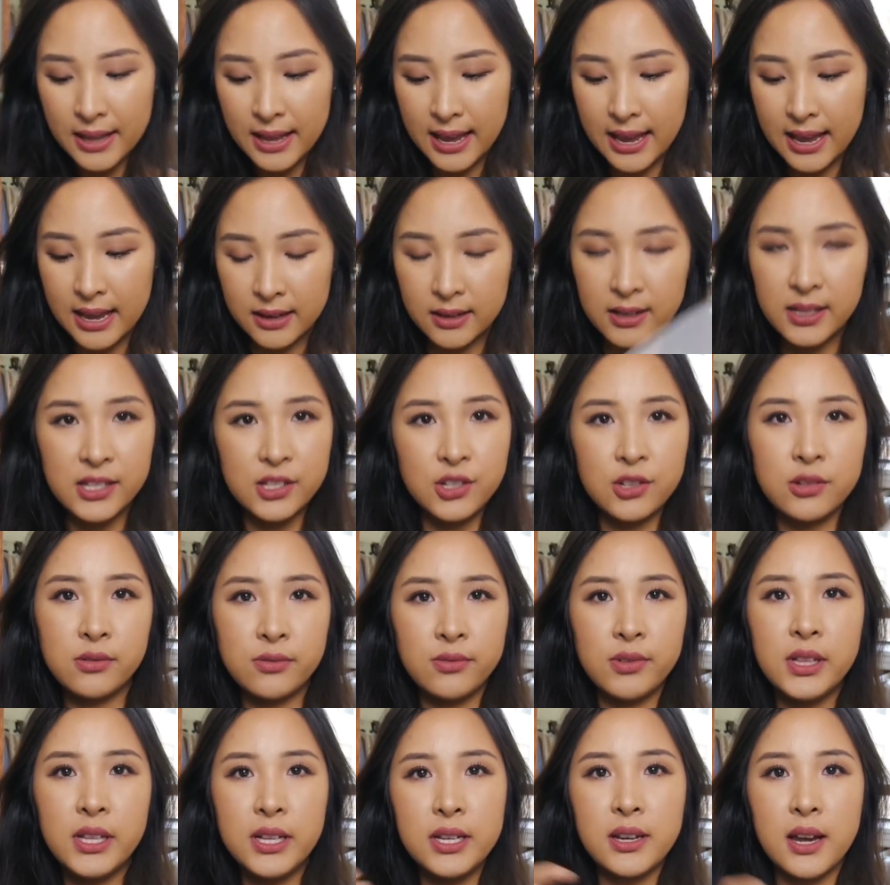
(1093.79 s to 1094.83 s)
And it's just
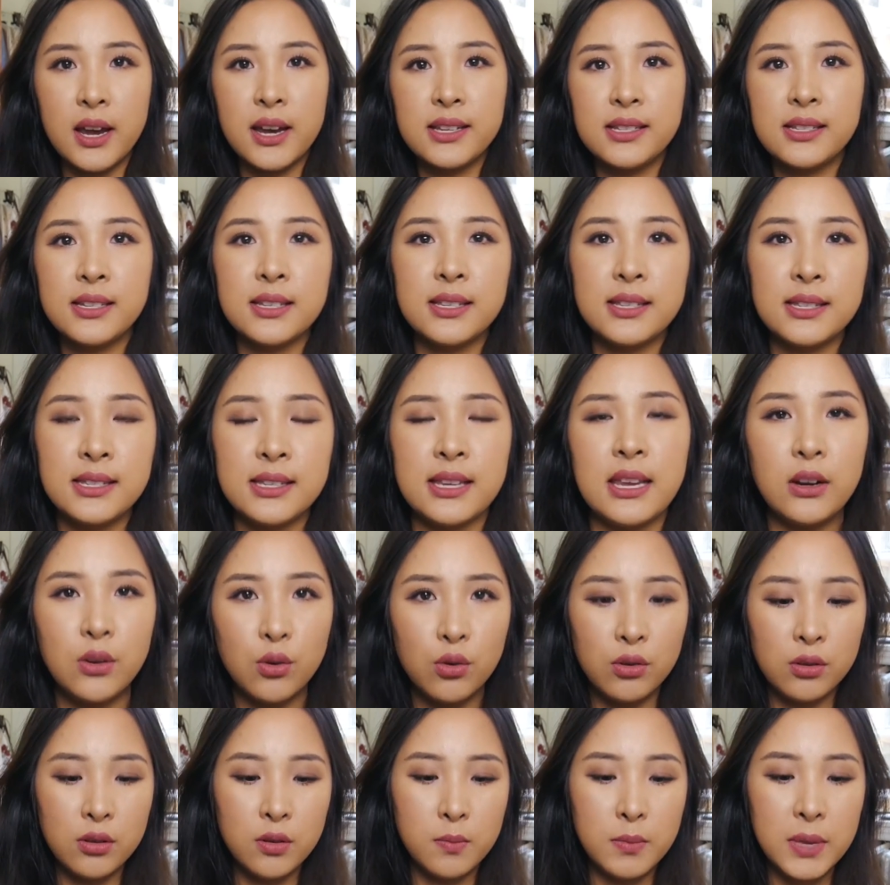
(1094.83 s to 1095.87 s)
really nice to set
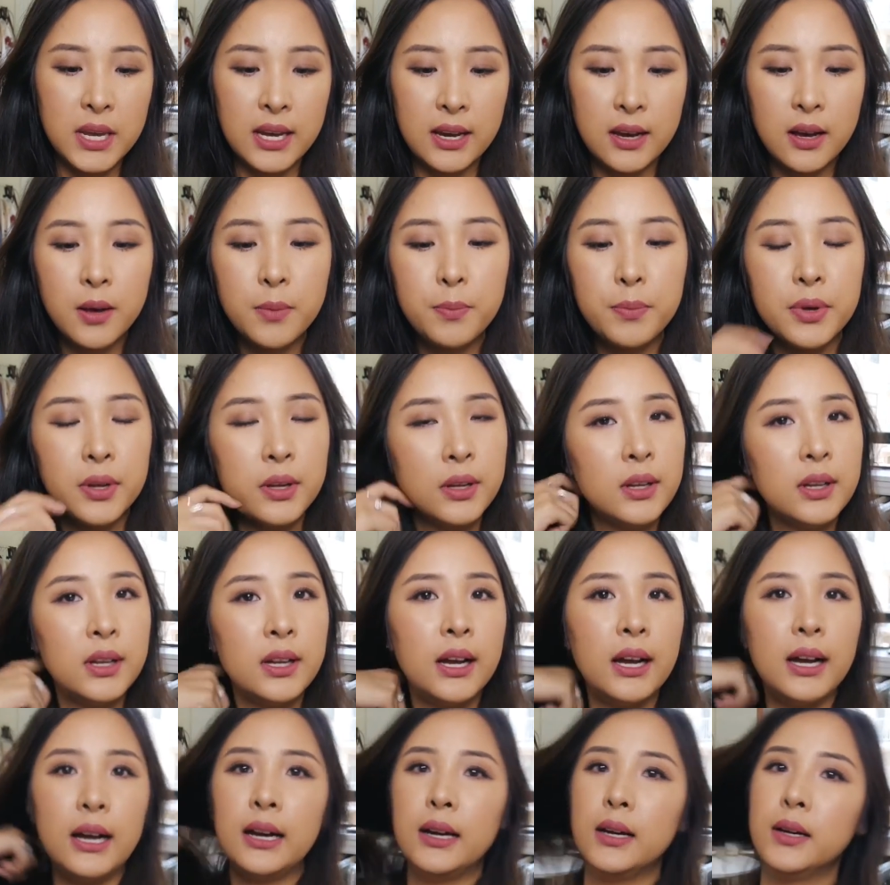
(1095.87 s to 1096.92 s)
all the makeup
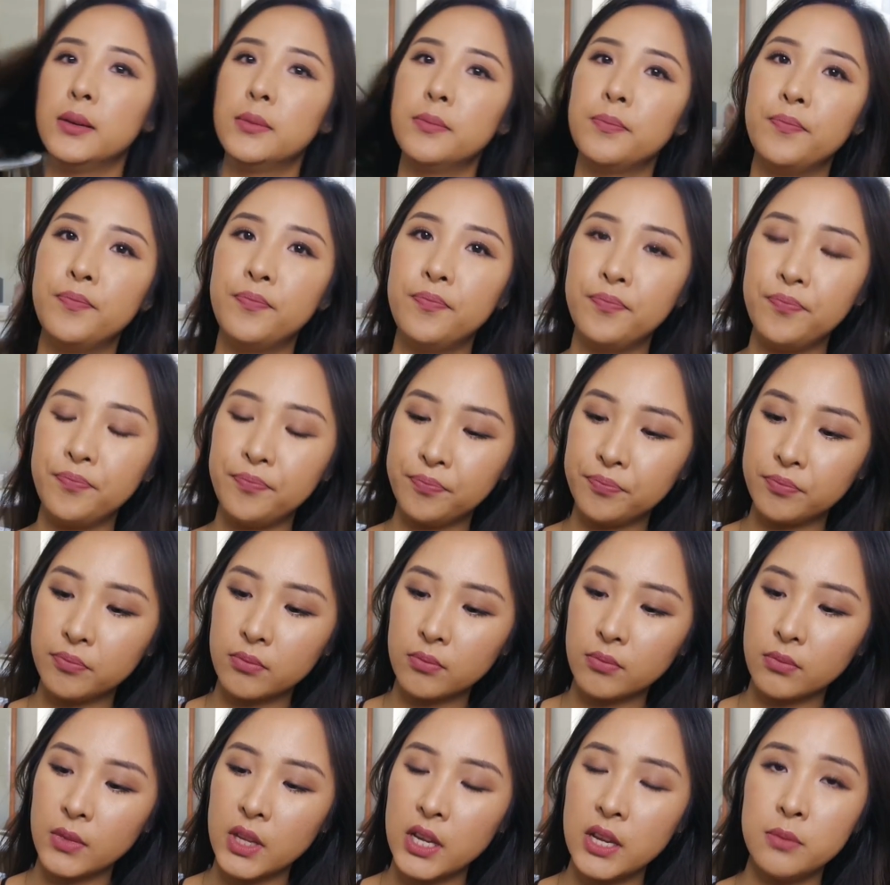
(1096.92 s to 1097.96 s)
um,
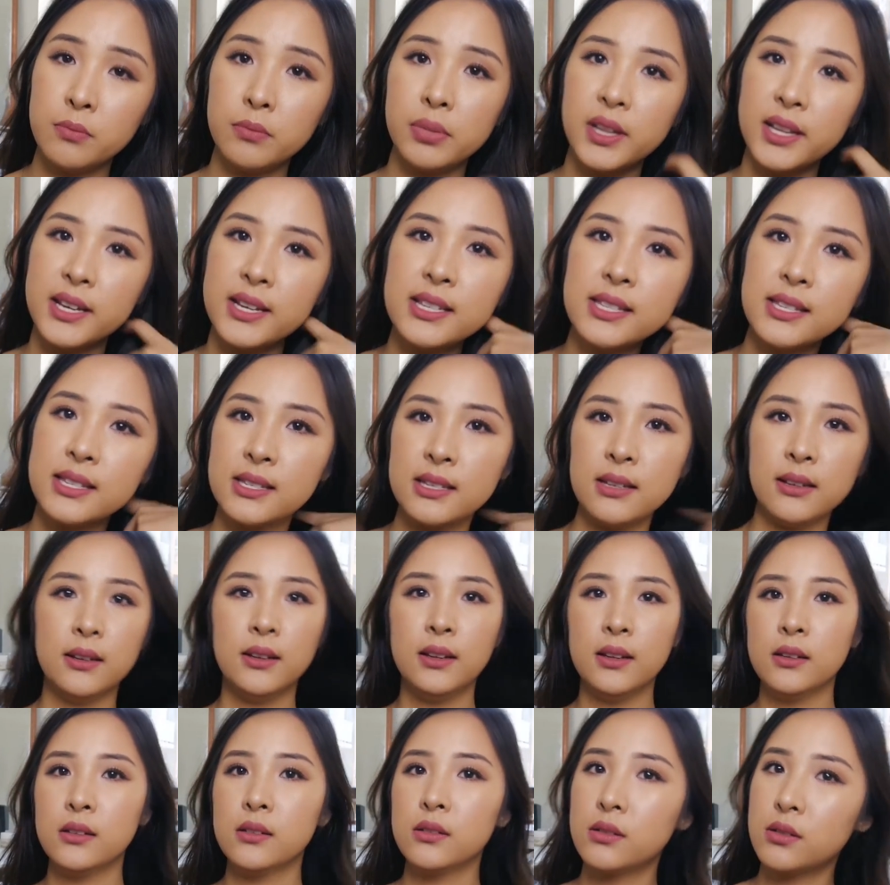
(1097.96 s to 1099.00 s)
in place.
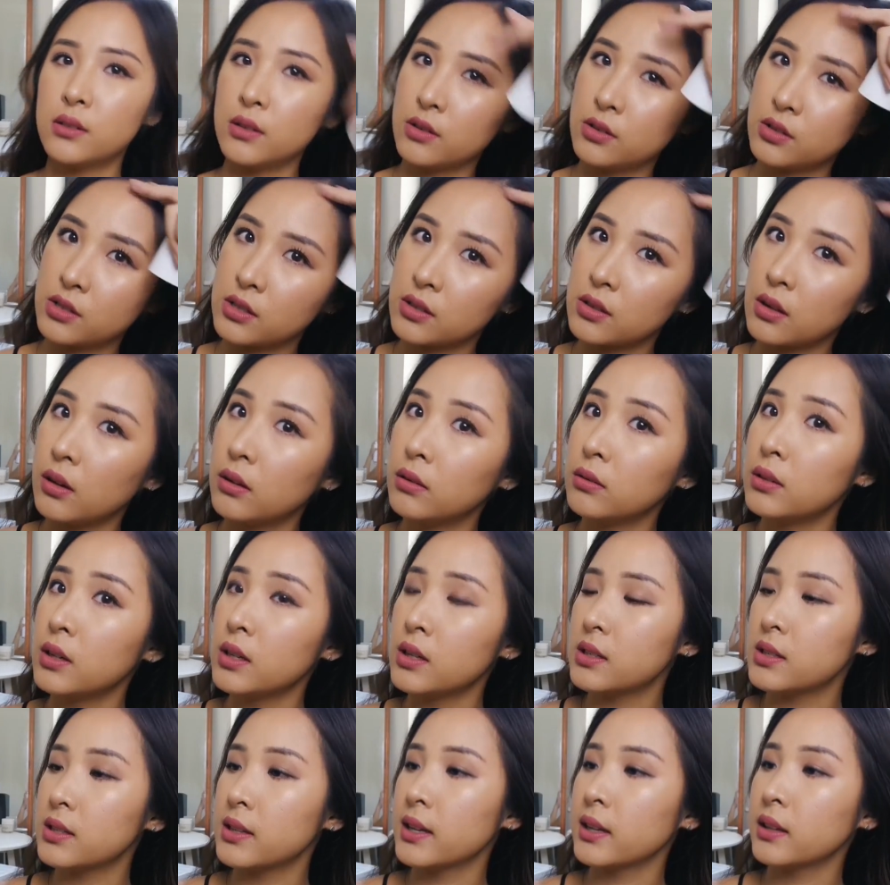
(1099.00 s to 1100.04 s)
So just hold
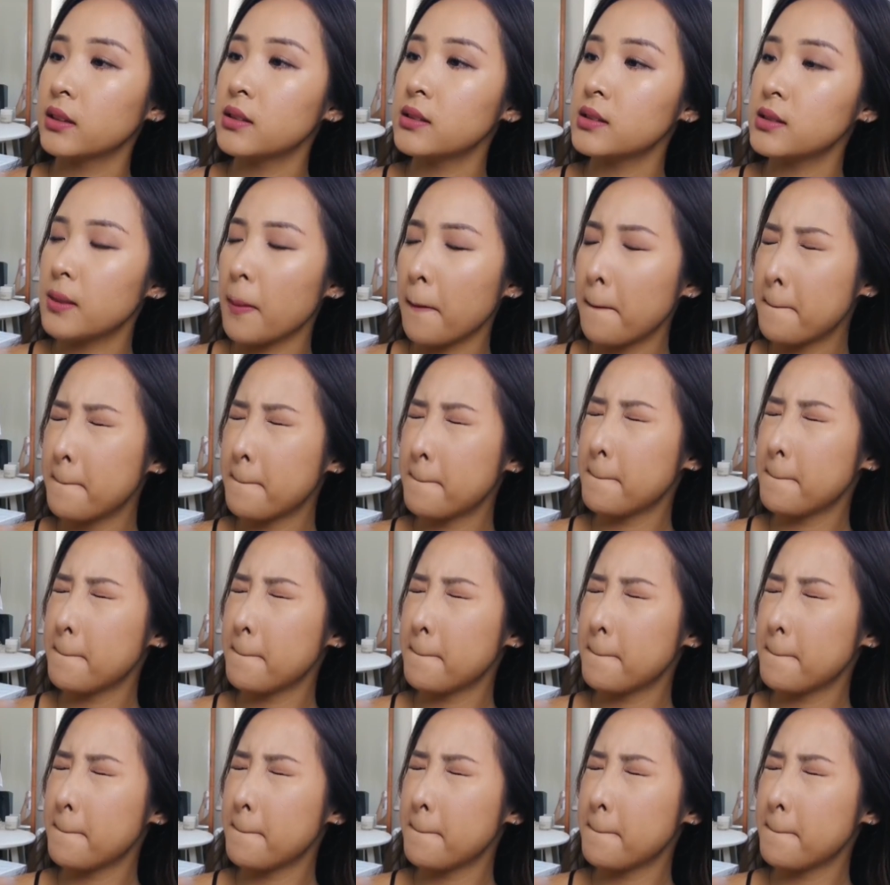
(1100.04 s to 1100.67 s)
it like this.